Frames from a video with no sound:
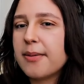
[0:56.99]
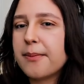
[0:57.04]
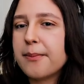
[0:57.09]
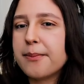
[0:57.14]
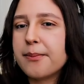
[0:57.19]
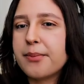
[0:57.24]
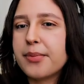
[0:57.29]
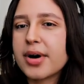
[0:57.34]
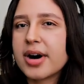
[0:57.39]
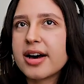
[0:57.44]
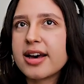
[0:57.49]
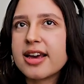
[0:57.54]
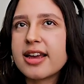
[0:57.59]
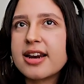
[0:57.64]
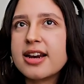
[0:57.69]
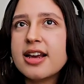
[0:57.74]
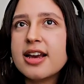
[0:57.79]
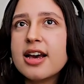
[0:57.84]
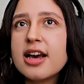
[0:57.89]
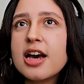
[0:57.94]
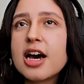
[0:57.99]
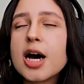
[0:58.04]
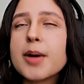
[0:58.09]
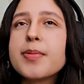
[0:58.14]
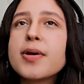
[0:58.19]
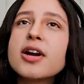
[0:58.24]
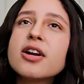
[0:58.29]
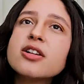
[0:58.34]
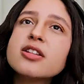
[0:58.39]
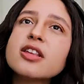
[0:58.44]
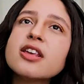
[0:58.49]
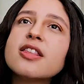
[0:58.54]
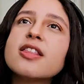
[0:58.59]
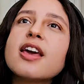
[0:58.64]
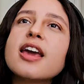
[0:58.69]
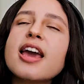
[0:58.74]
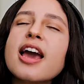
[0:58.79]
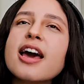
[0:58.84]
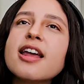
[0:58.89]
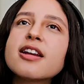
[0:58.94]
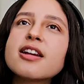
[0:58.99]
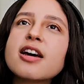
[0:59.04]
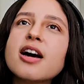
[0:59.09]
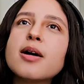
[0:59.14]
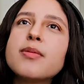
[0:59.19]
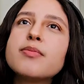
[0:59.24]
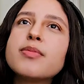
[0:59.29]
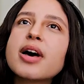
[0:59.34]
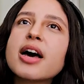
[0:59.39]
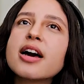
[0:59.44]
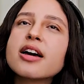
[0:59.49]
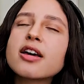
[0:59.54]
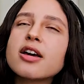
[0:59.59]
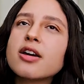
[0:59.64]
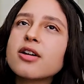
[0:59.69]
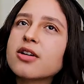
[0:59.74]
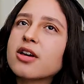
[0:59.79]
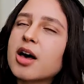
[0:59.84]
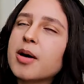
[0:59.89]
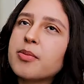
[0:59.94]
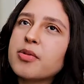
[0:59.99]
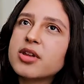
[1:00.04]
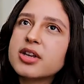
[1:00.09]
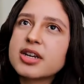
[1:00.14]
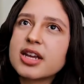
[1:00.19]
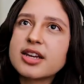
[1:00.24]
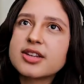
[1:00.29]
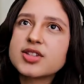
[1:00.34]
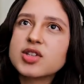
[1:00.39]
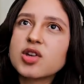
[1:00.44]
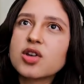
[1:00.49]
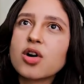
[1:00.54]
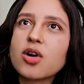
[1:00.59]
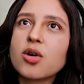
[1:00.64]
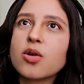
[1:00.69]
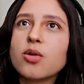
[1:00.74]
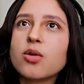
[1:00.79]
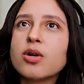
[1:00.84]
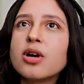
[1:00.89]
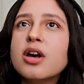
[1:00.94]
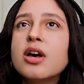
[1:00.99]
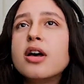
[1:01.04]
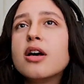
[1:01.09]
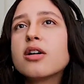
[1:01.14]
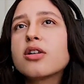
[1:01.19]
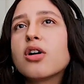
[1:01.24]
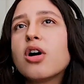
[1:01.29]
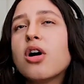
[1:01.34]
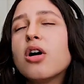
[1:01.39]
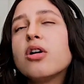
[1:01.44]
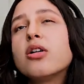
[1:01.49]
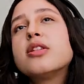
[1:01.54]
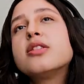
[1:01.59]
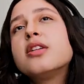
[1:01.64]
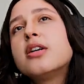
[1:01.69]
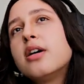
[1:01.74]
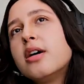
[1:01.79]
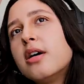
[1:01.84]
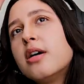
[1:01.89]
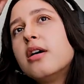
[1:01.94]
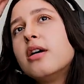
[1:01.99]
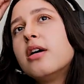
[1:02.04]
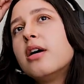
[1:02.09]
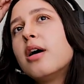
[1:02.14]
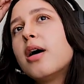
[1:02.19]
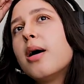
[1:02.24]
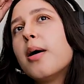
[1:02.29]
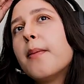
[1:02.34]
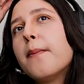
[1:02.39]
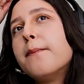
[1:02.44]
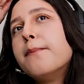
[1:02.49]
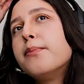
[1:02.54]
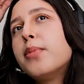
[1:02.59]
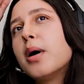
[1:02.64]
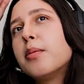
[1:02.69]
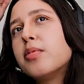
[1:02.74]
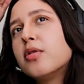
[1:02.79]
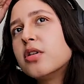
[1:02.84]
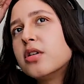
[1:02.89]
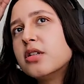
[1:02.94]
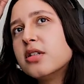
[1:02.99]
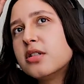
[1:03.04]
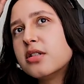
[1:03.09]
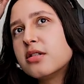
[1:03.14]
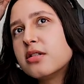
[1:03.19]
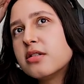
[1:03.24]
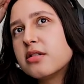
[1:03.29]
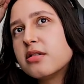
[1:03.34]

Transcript: but apparently they had a comeback a couple of days ago called Bubble,